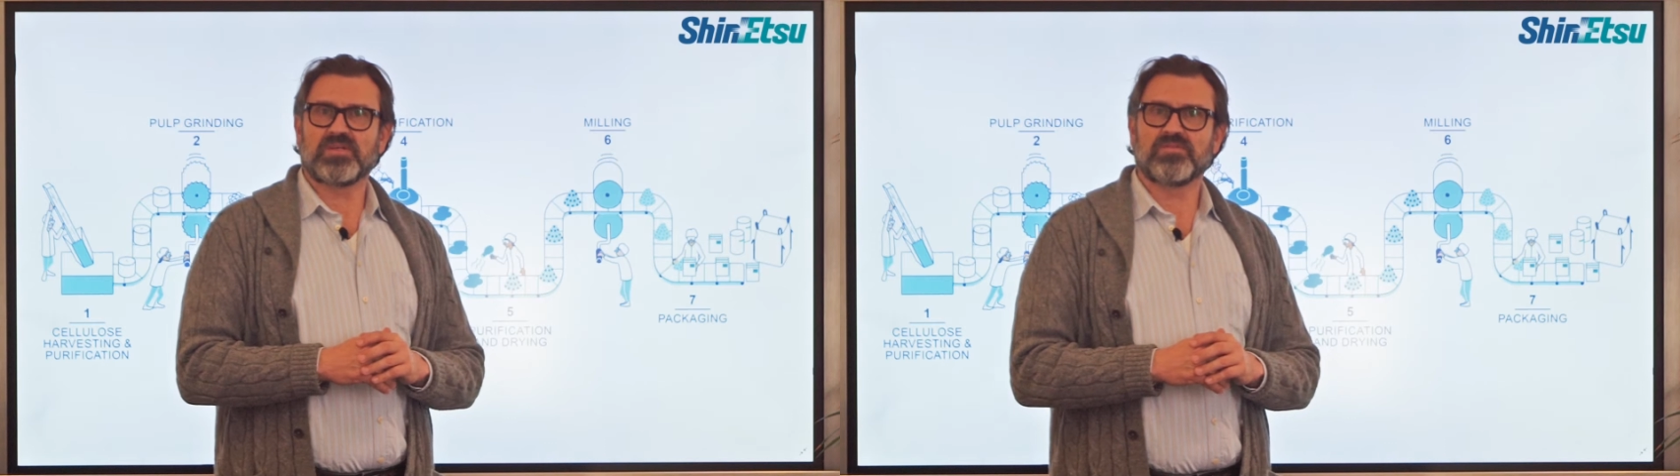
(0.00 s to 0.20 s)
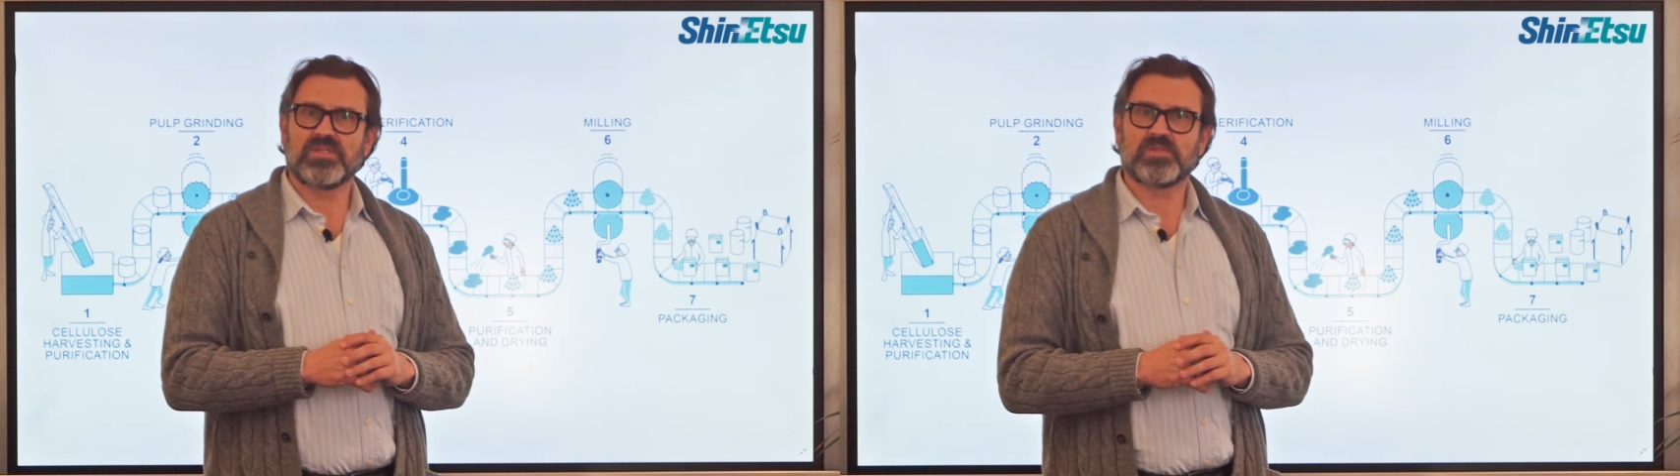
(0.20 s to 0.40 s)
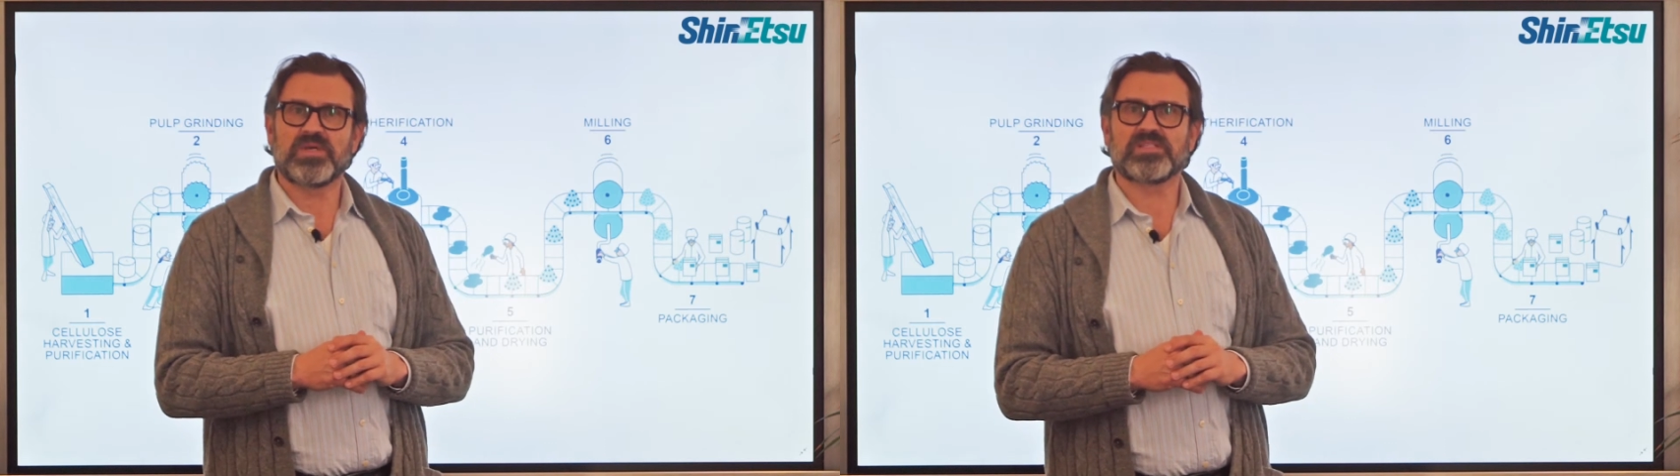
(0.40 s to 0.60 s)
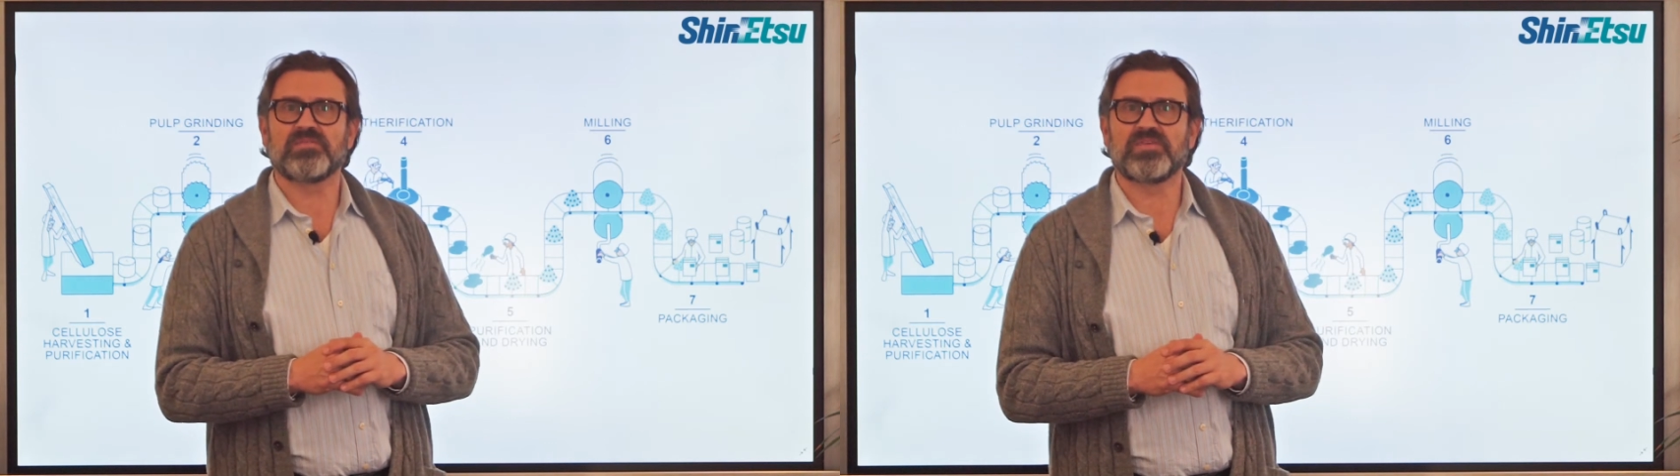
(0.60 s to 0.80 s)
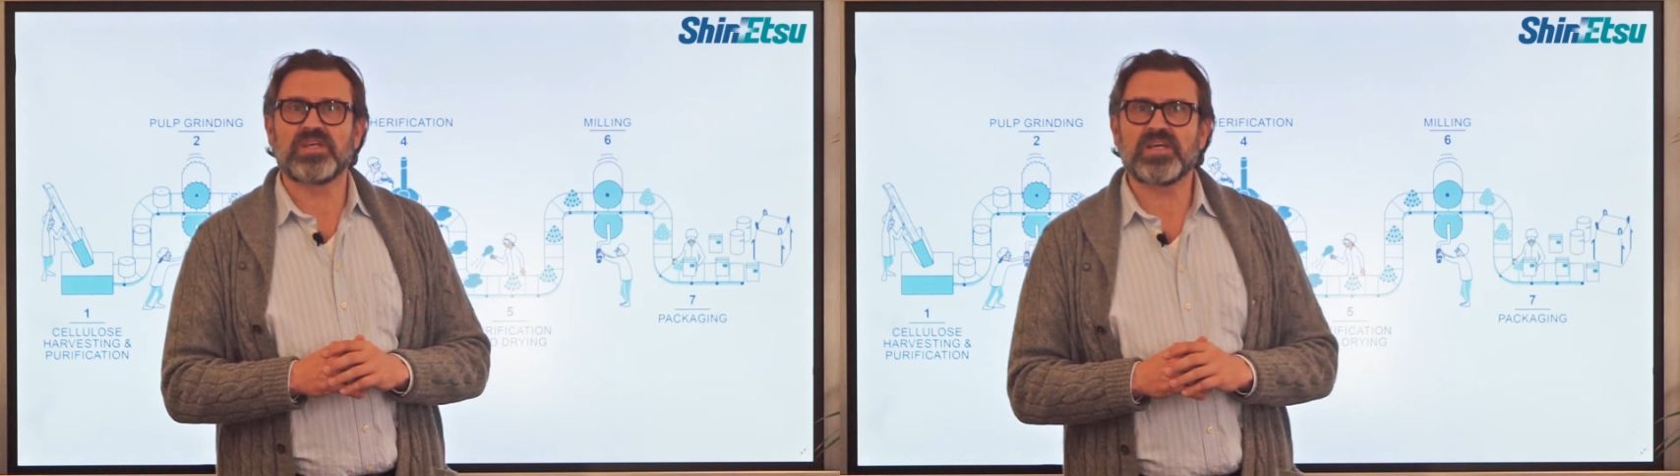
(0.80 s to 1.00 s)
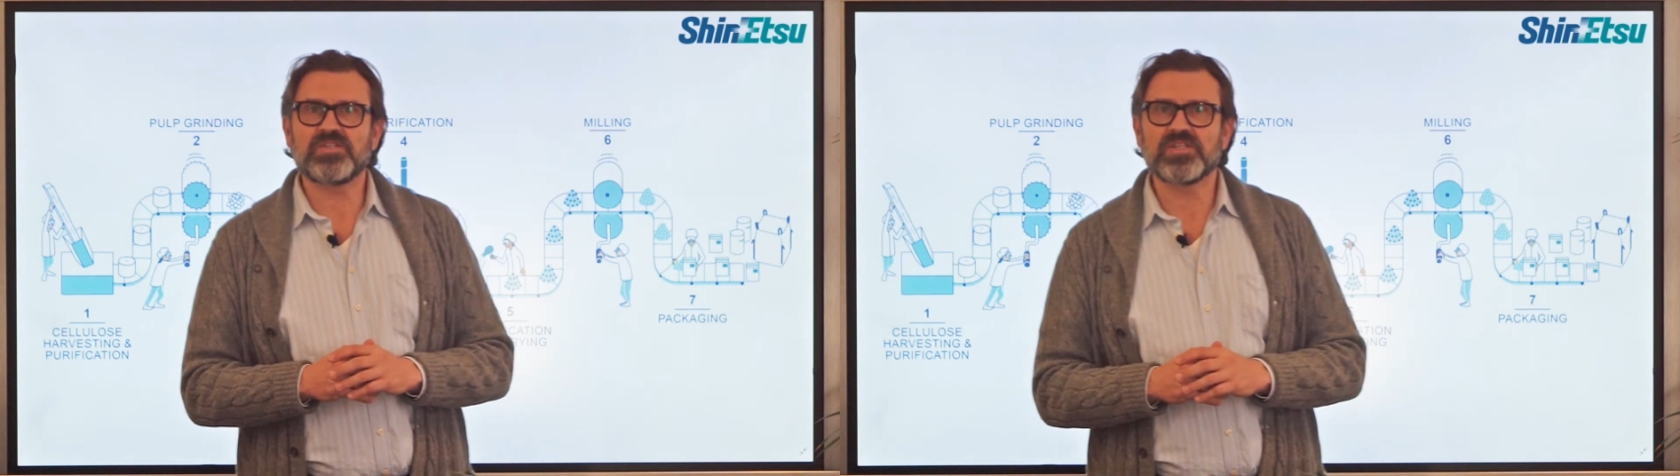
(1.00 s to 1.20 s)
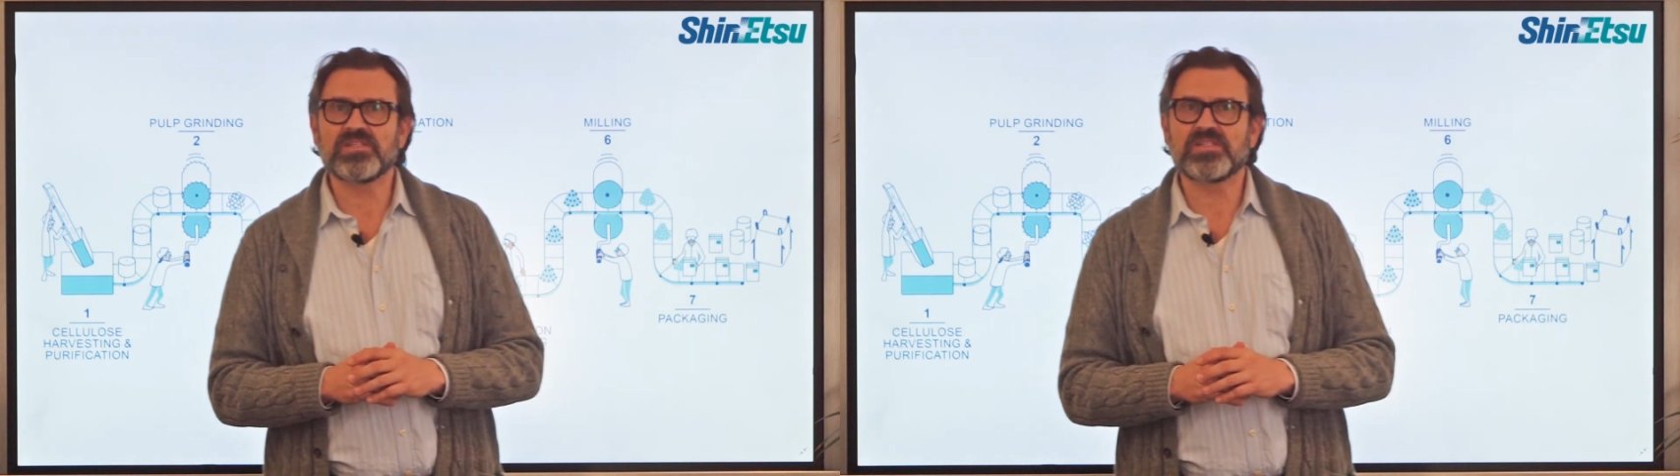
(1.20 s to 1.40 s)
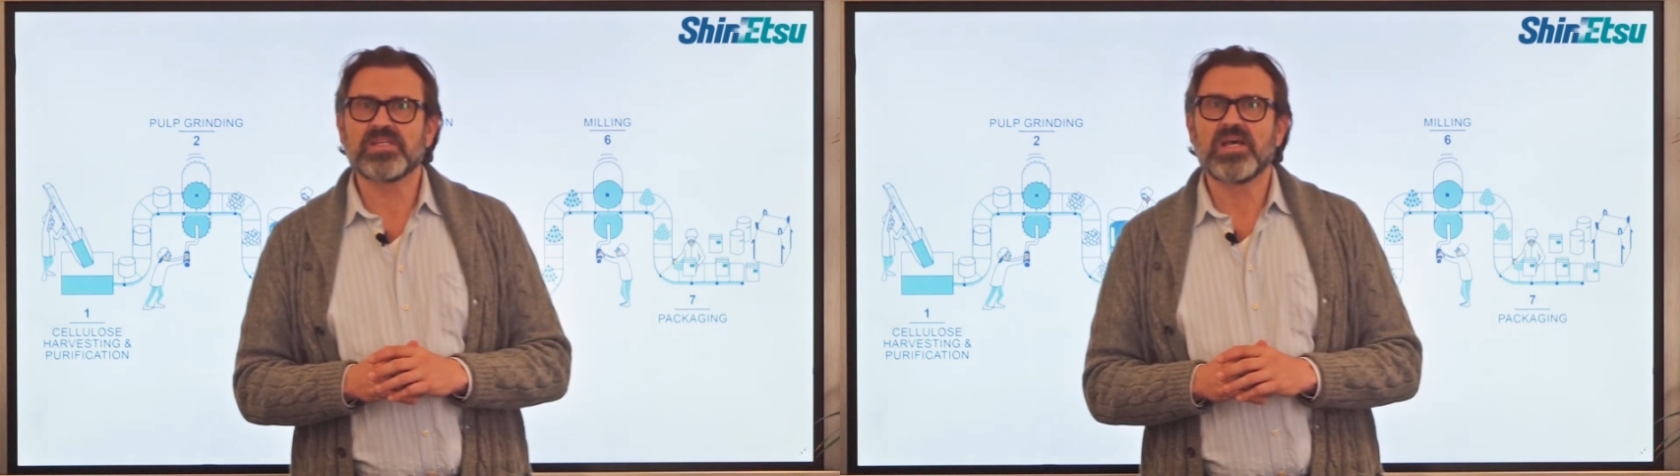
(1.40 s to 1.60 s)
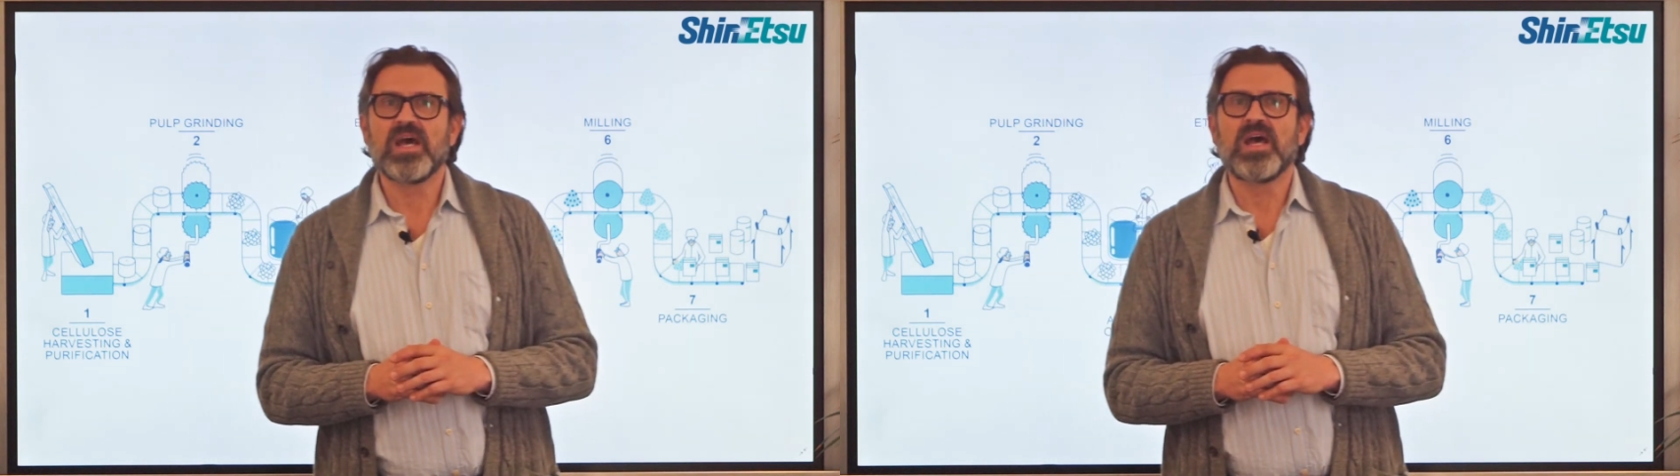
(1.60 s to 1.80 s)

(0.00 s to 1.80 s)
agreed specifications,